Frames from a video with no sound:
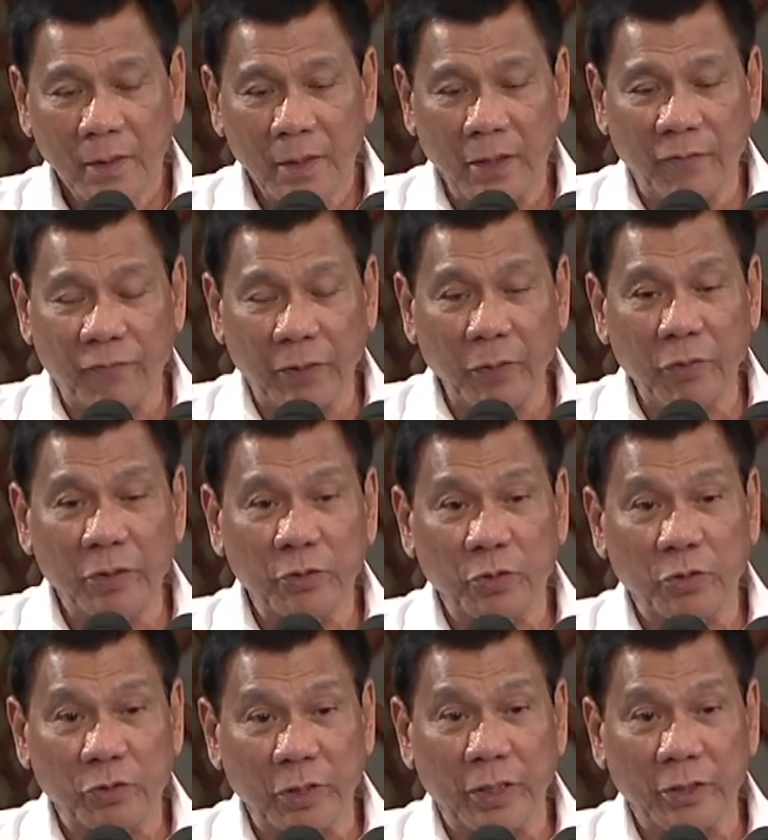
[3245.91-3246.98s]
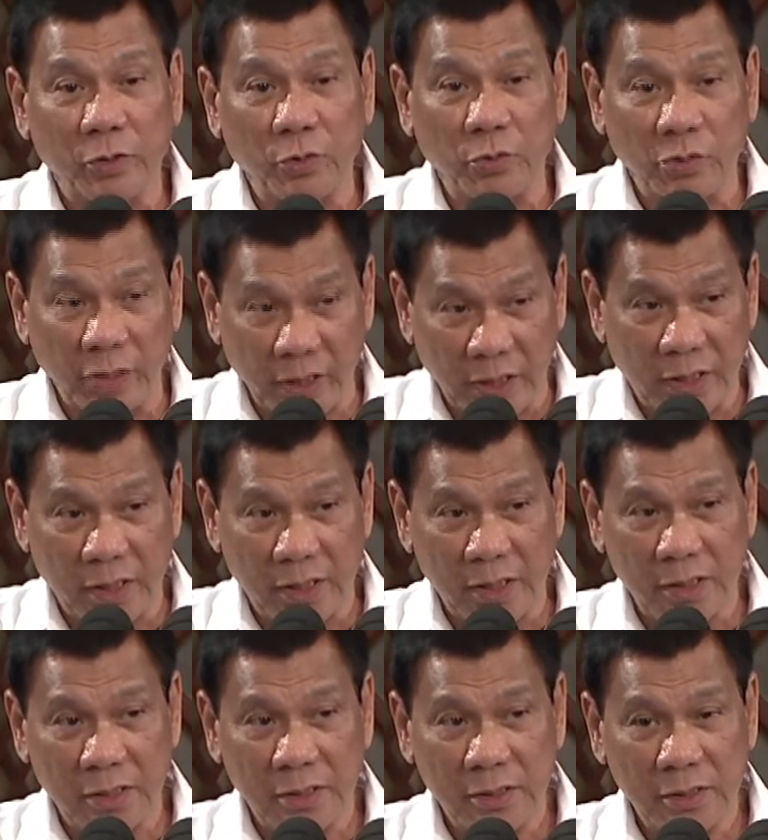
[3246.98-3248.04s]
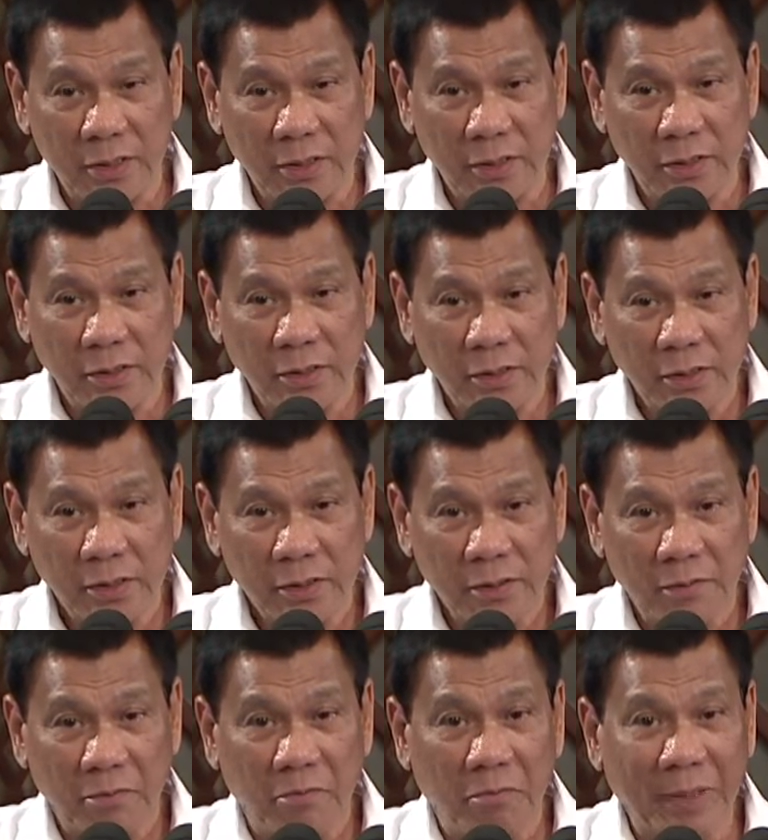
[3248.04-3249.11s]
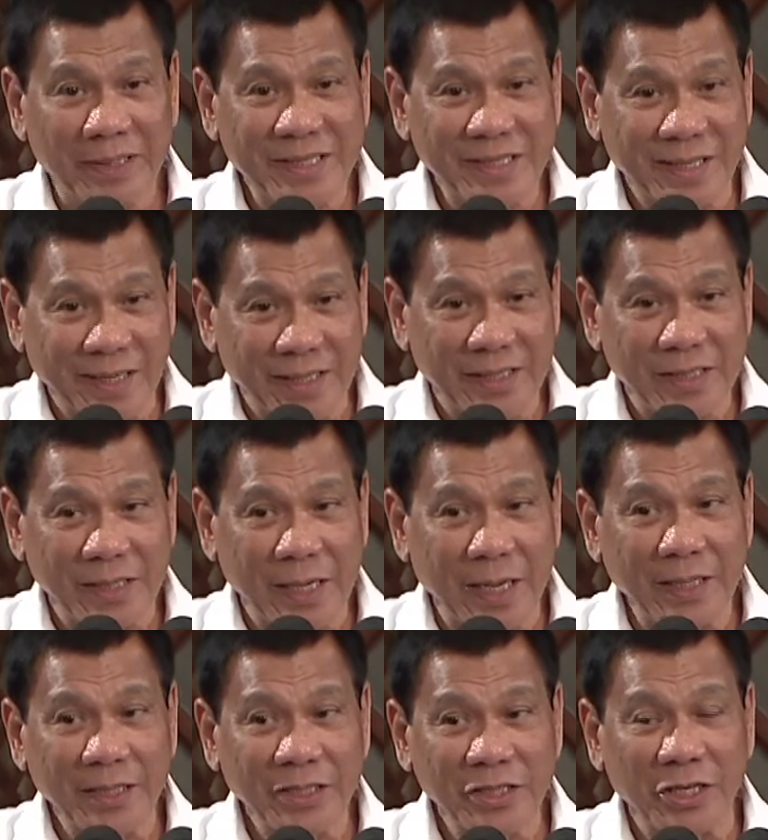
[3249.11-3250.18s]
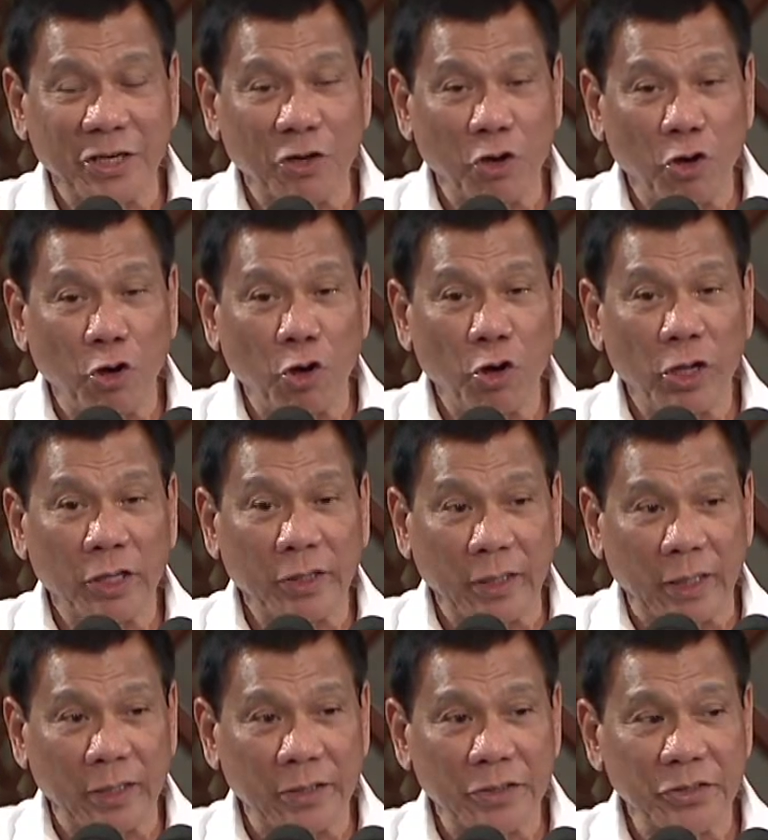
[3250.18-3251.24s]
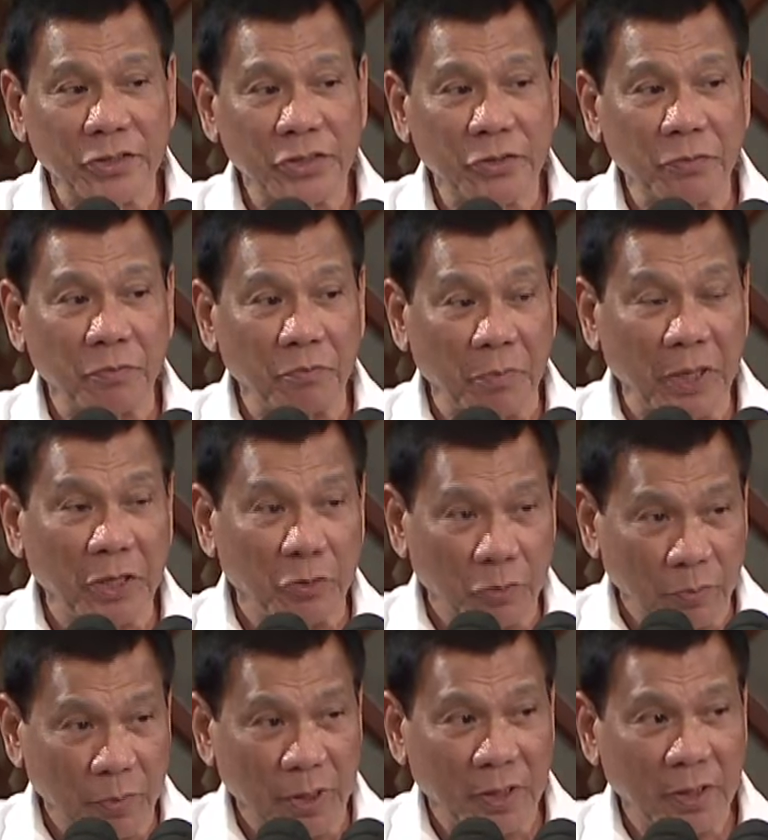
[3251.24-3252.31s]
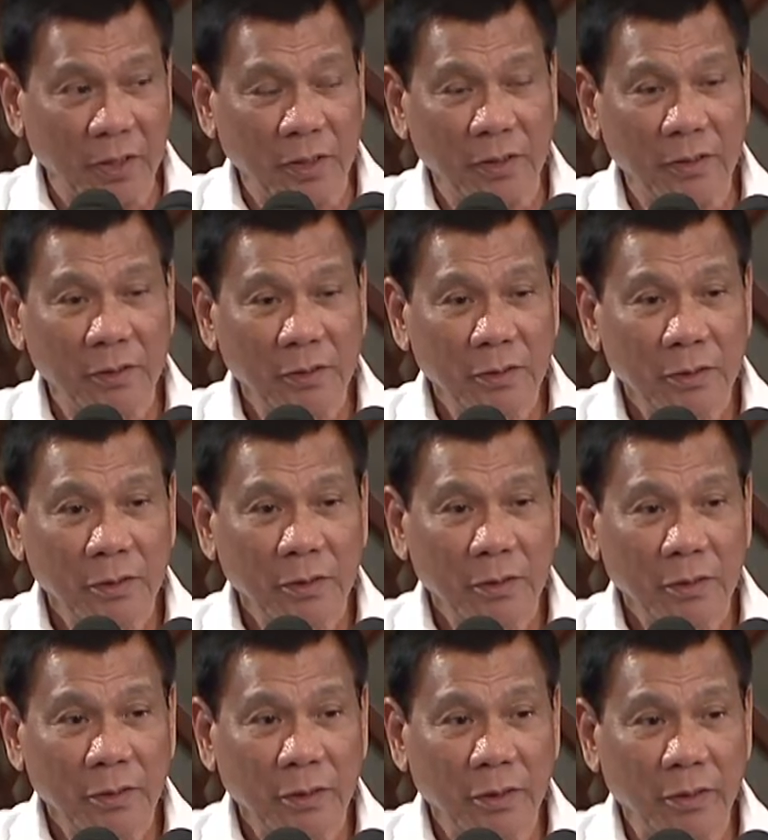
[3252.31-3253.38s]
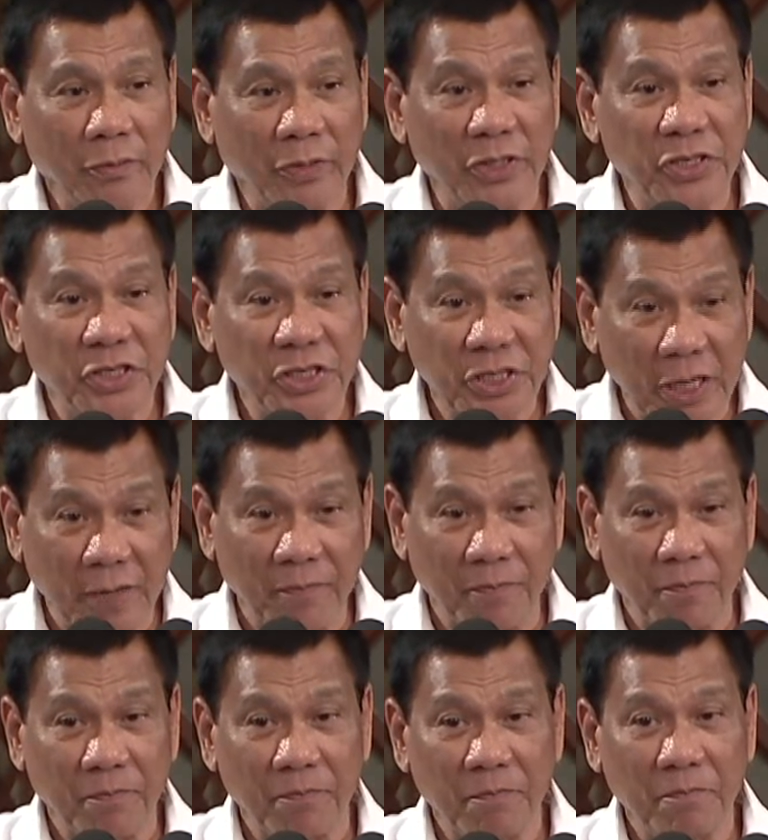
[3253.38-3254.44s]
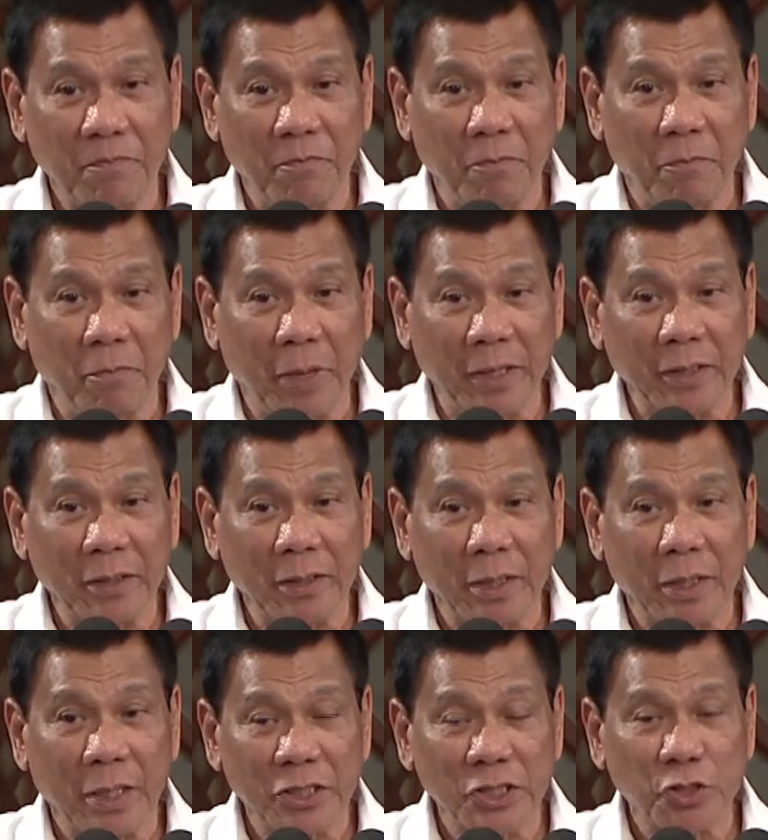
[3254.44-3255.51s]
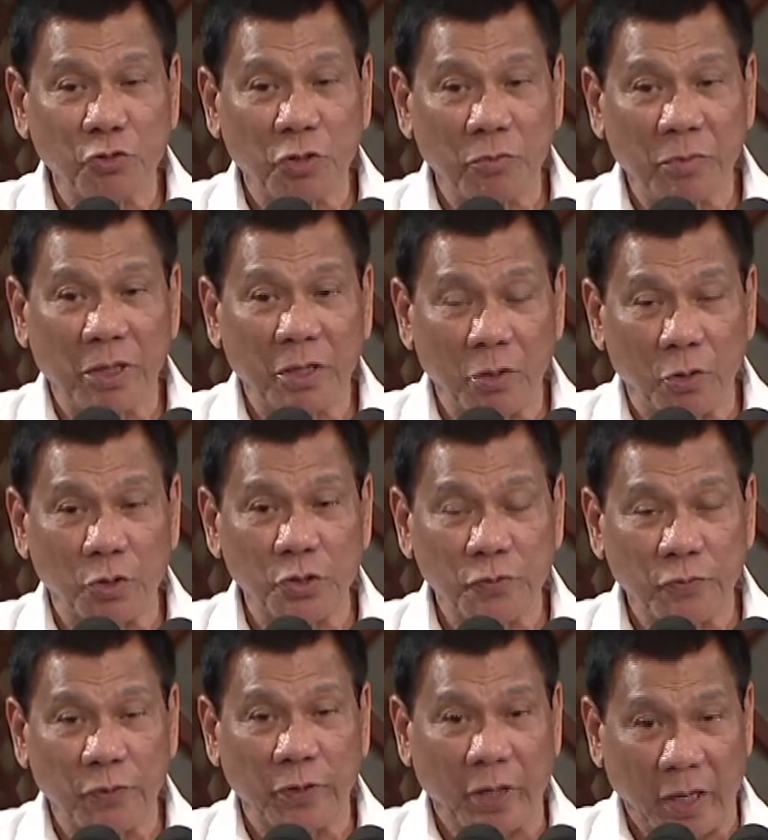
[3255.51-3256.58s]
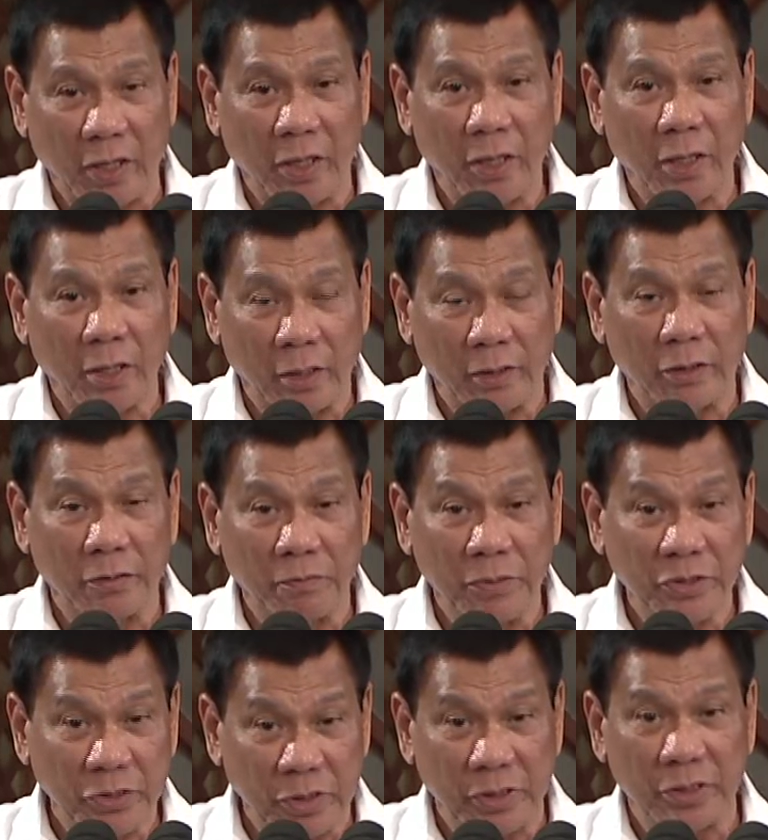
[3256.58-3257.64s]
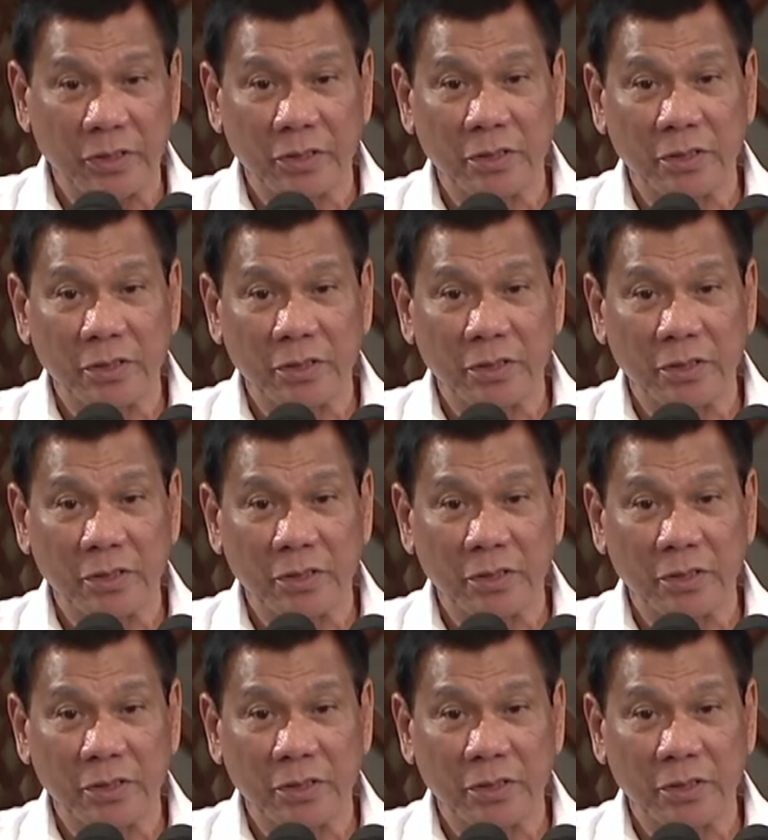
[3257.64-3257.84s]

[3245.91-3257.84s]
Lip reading: if I were to try to read, much less answer all attacks made on me, this shop might as well be closed for any other business.